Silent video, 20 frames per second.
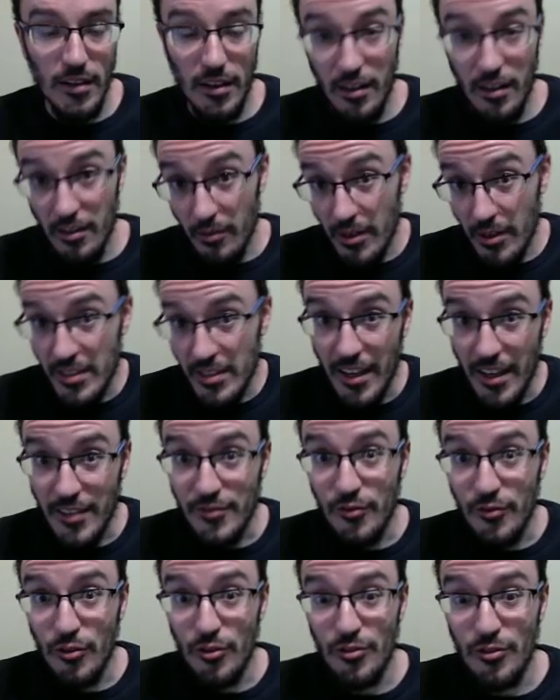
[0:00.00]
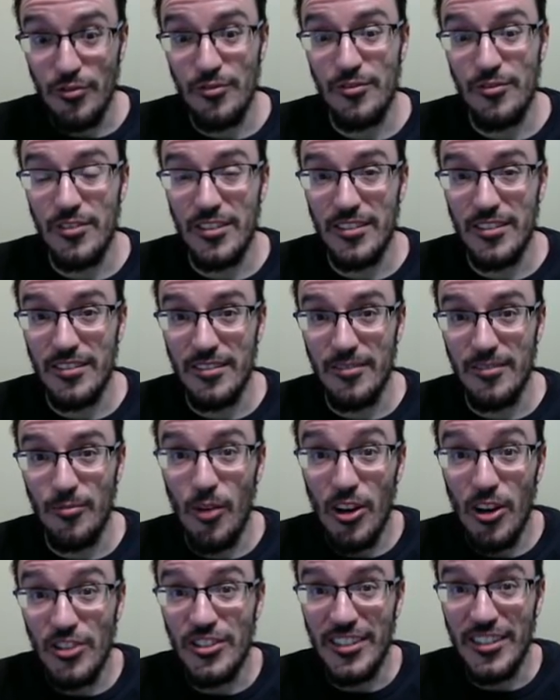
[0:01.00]
otherwise, thanks for
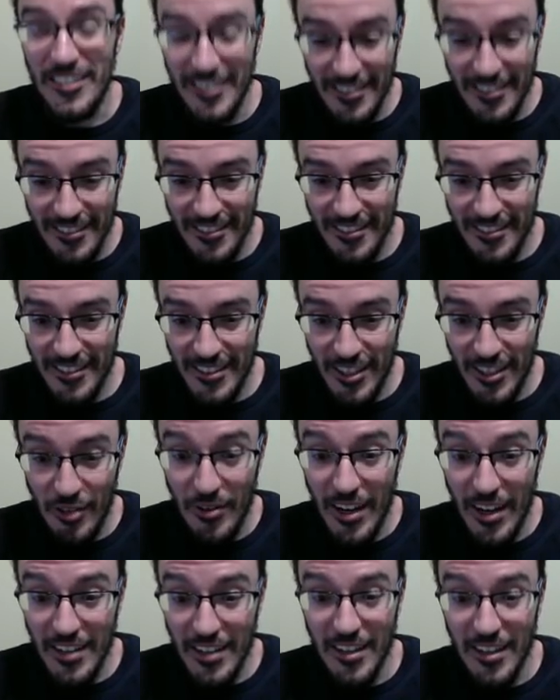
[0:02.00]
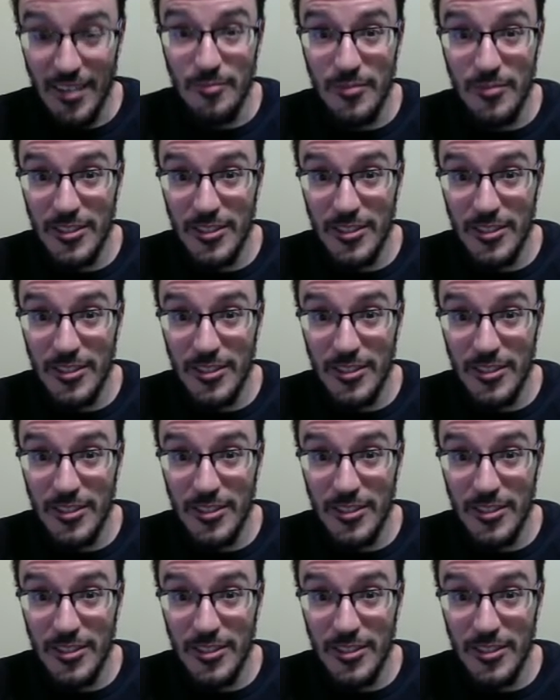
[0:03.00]
watching. And see you next time.